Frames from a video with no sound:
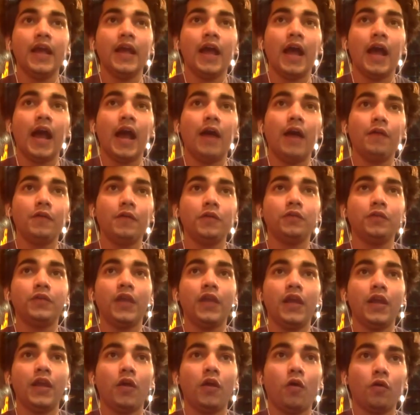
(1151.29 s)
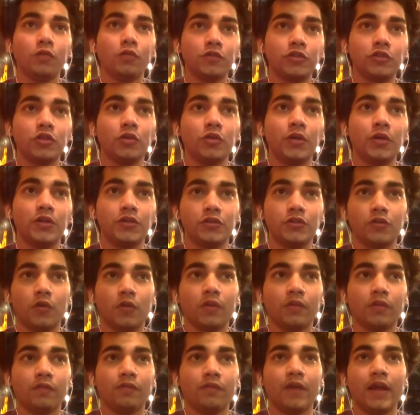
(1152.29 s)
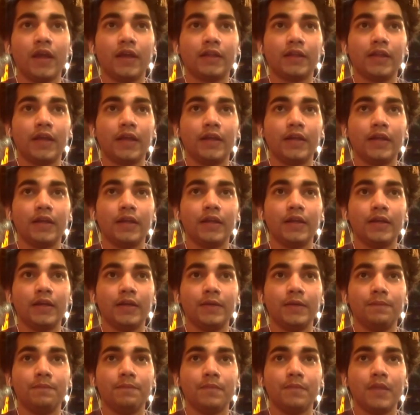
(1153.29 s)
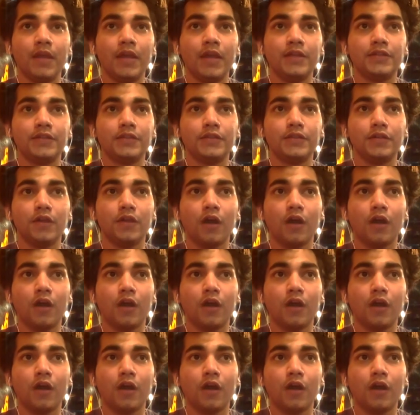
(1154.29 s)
how do they also ensure the fact that it's